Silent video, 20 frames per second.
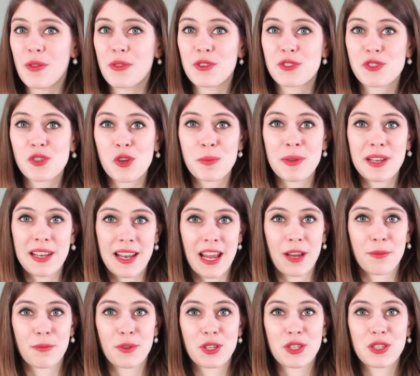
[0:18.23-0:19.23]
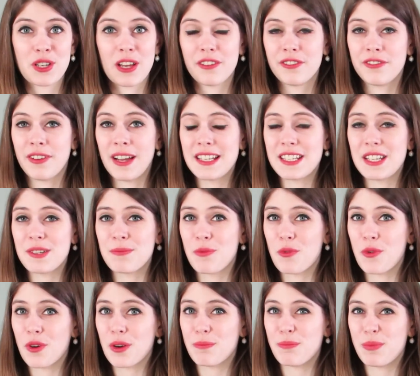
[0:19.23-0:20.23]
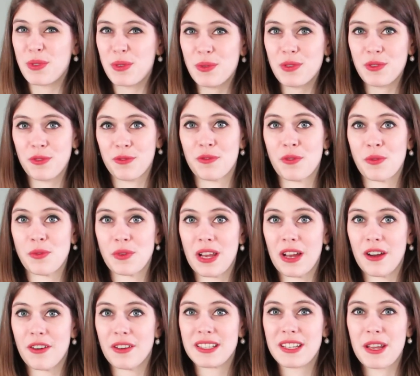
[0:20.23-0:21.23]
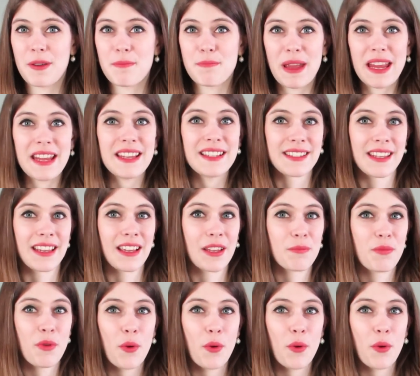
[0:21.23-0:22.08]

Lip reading: on the German language. I find it more beautiful now, and amazing, and